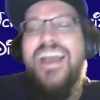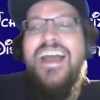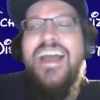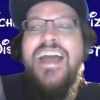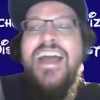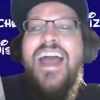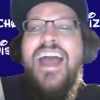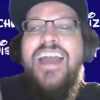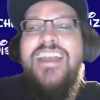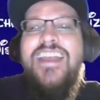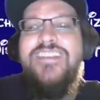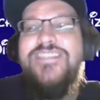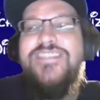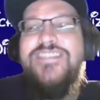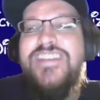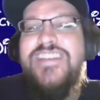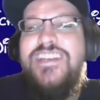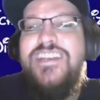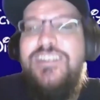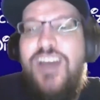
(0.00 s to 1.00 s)
And you
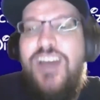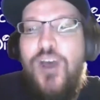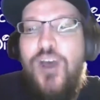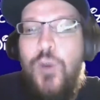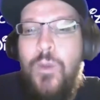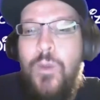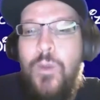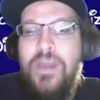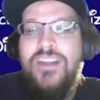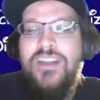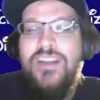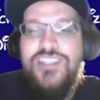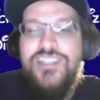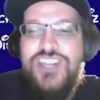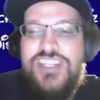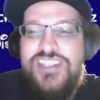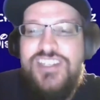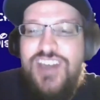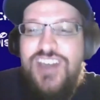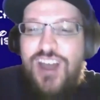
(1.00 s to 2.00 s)
said, "No,
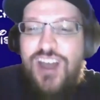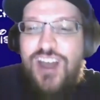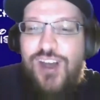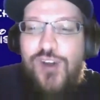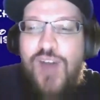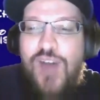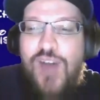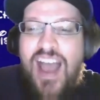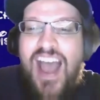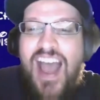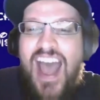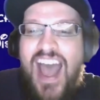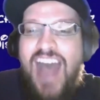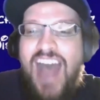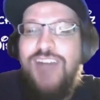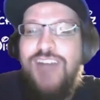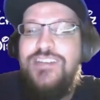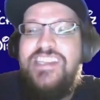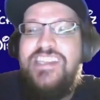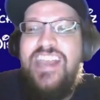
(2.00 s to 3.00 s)
just no.
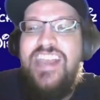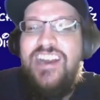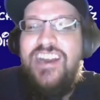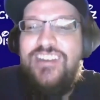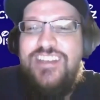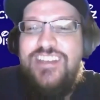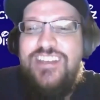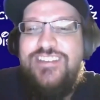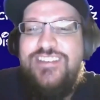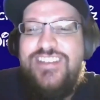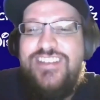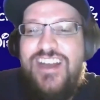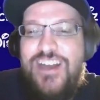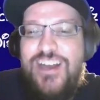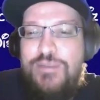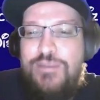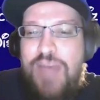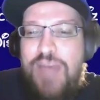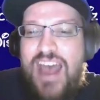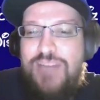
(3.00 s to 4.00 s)
How dare you
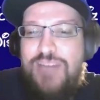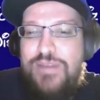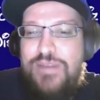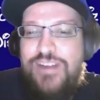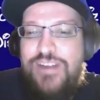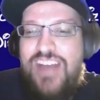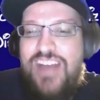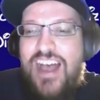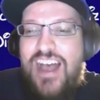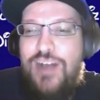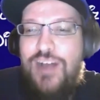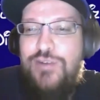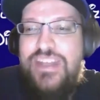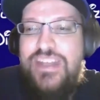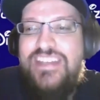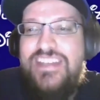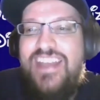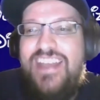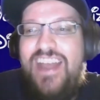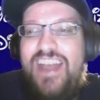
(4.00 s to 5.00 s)
talk bad about
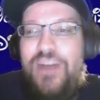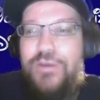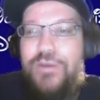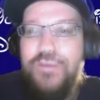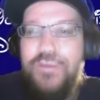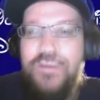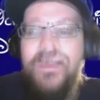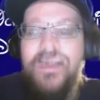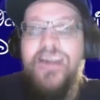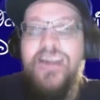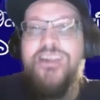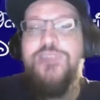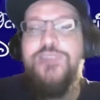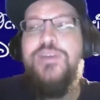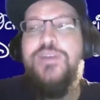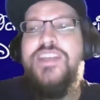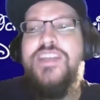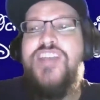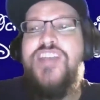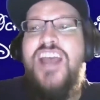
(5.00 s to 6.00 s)
Halloweentown?" To
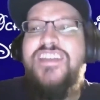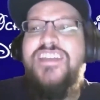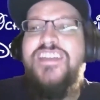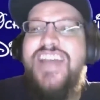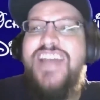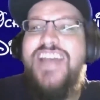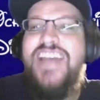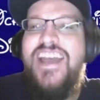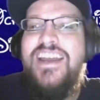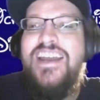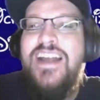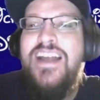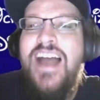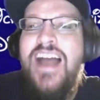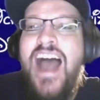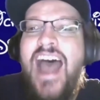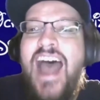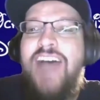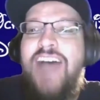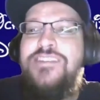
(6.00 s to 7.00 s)
which I said,
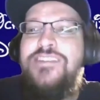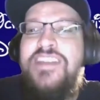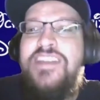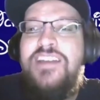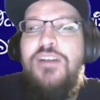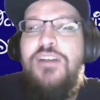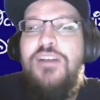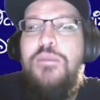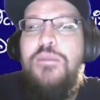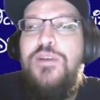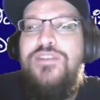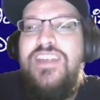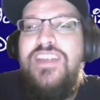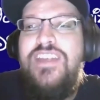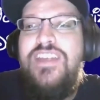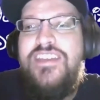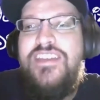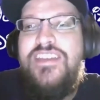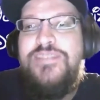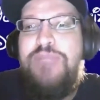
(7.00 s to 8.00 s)
"How dare a
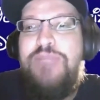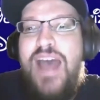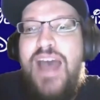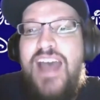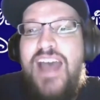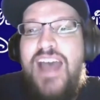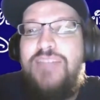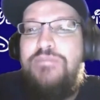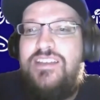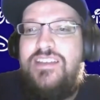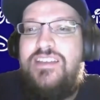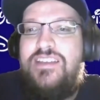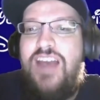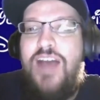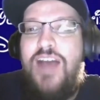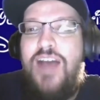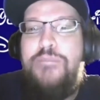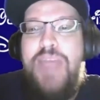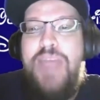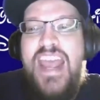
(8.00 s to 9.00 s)
movie this bad
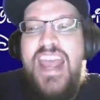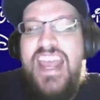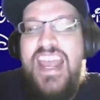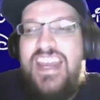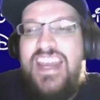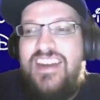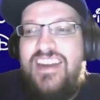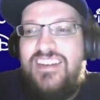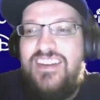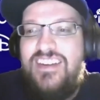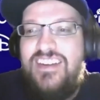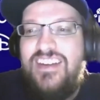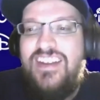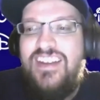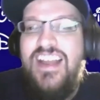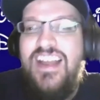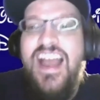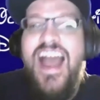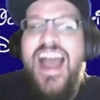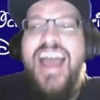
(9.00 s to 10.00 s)
got made?"
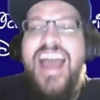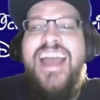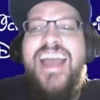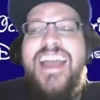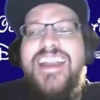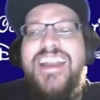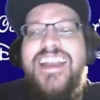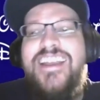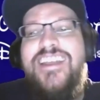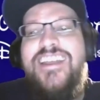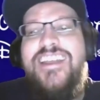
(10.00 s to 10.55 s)
And